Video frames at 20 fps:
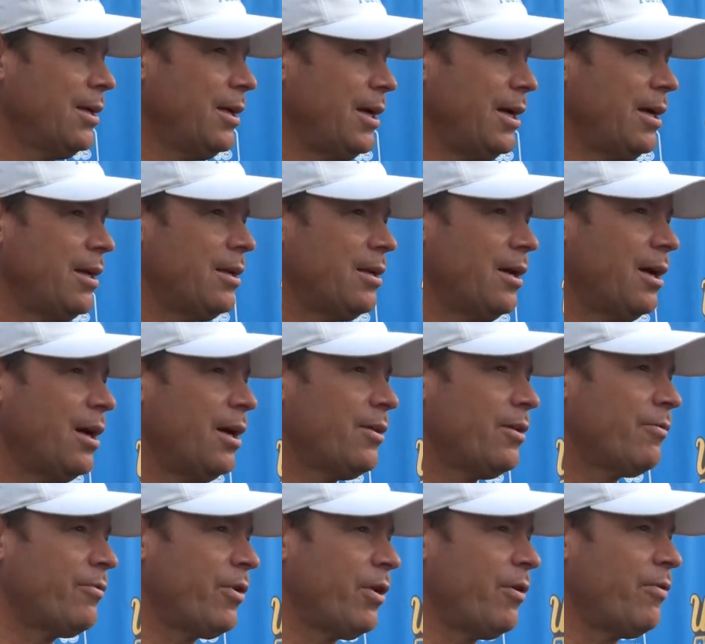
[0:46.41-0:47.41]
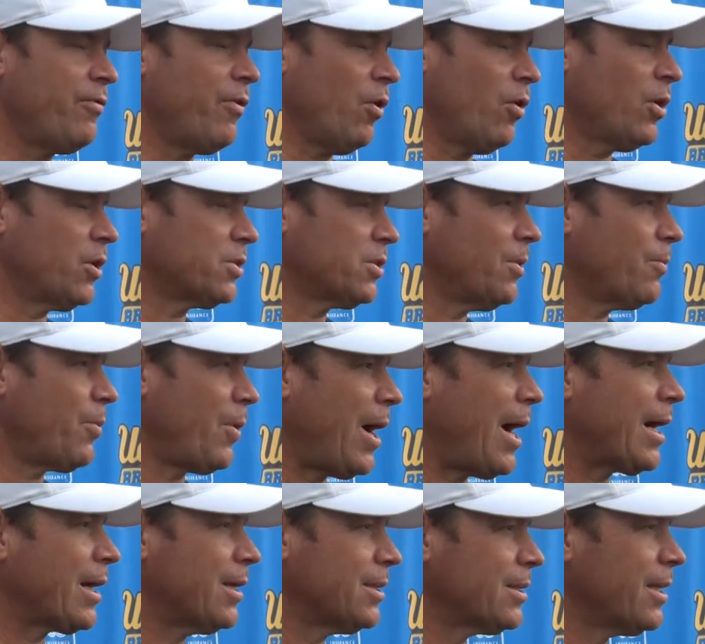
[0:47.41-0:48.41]
And they're very focused at
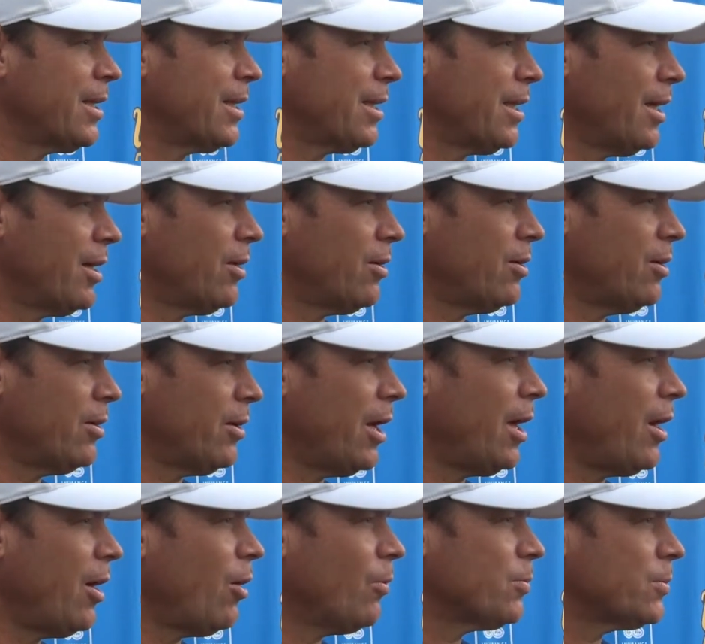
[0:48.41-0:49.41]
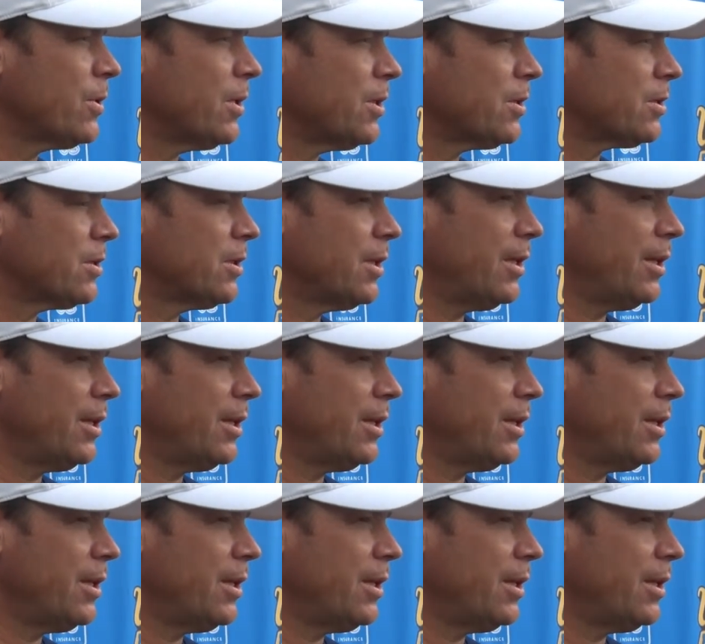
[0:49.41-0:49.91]
practice. I think that helps us.